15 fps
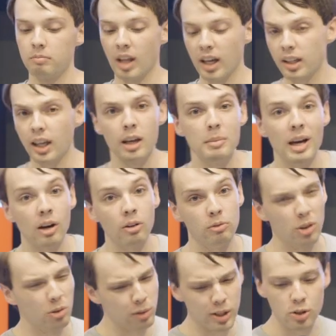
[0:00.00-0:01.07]
I came out
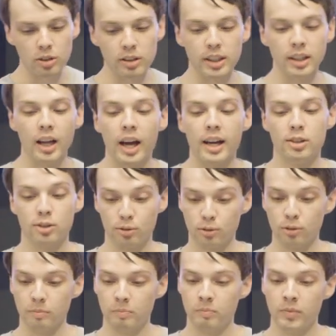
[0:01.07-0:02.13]
originally in high
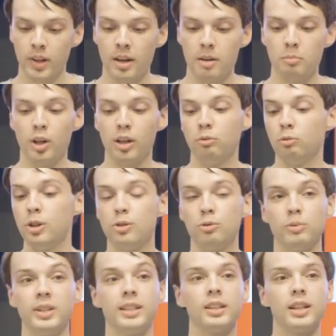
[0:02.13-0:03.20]
school, but was
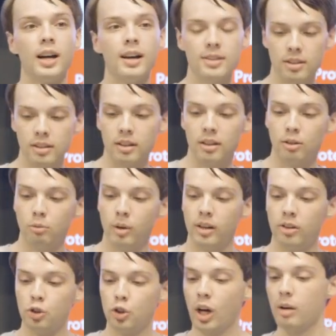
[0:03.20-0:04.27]
recloseted
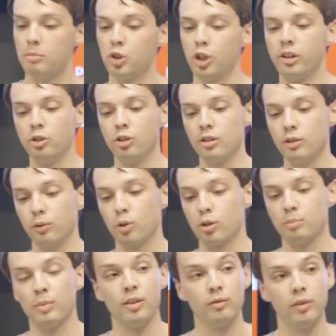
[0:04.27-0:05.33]
when job changes
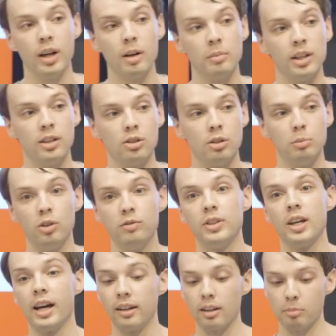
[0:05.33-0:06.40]
forced my family to move
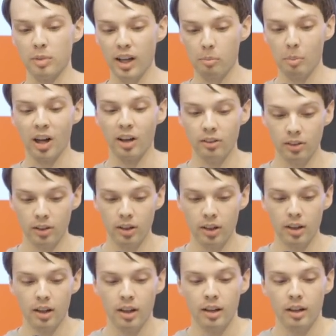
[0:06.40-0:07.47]
to Alabama.
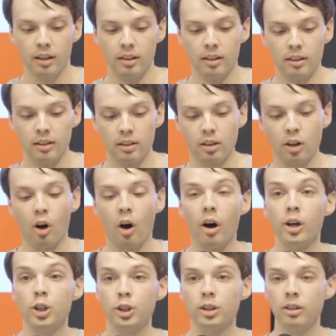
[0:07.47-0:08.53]
The
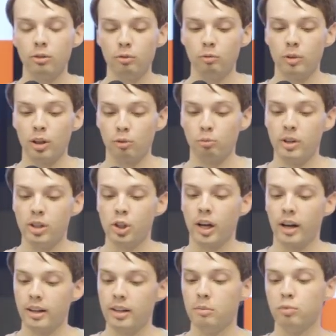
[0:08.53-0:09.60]
caution with which
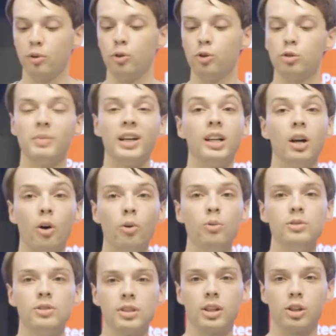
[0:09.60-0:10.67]
I approached my
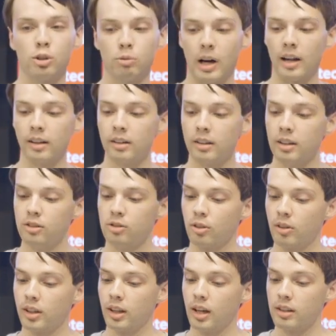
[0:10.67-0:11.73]
own sexuality
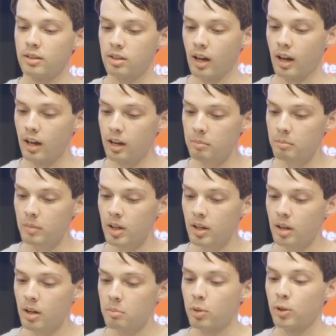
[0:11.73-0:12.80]
during that time
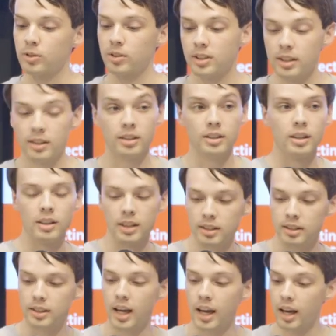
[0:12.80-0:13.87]
persists to
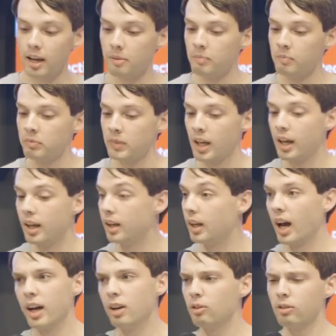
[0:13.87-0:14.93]
this day and
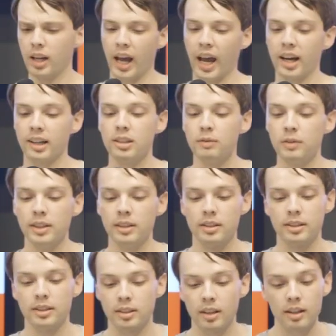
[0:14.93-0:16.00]
I don't actively
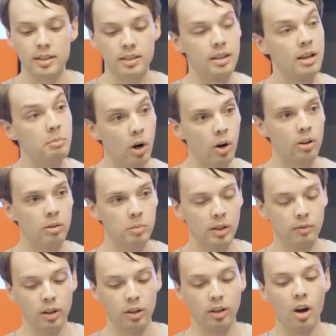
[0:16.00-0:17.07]
discuss that part of me
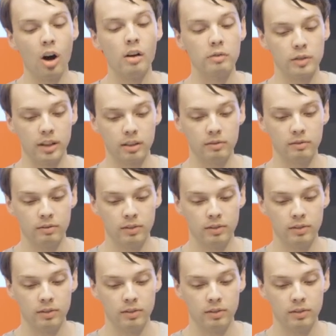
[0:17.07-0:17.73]
very often.